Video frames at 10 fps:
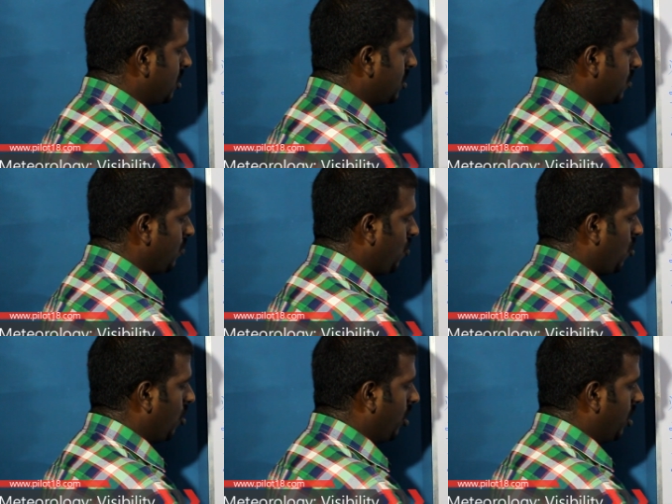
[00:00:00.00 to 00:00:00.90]

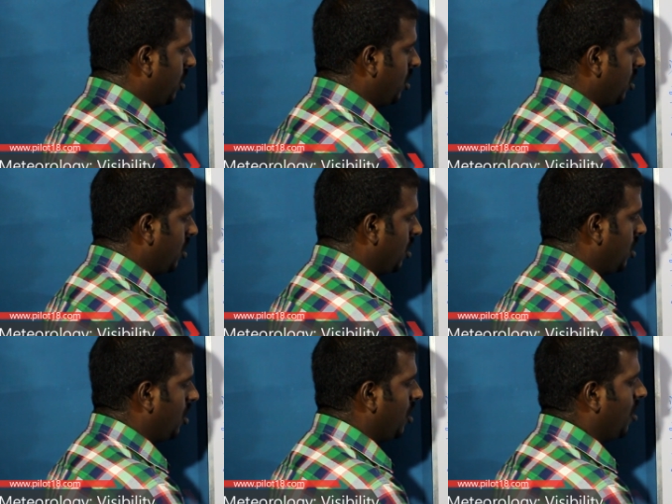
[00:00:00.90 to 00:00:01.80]
smog
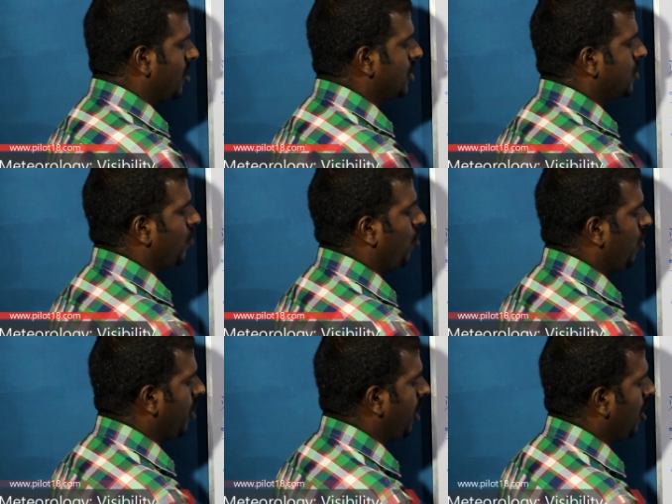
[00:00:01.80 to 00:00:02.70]

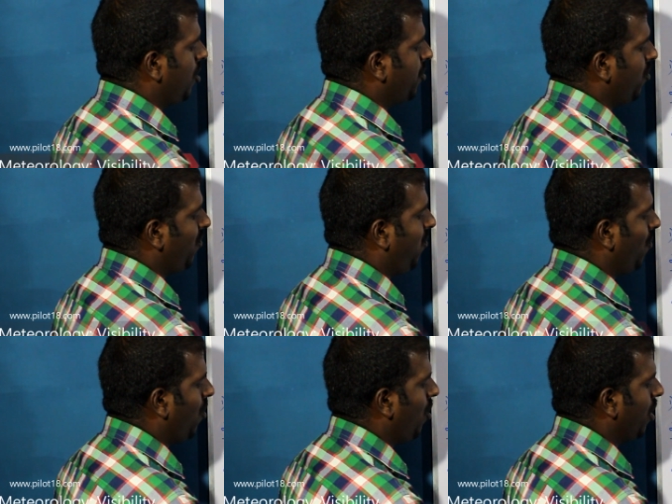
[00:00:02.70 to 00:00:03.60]
smog equal to
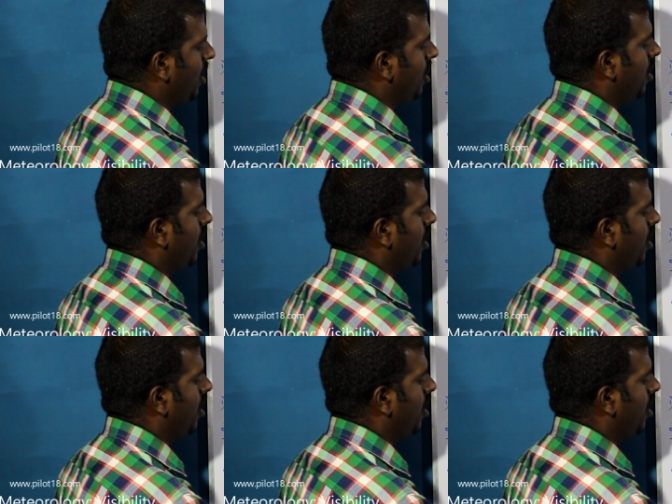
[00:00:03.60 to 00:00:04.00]
fog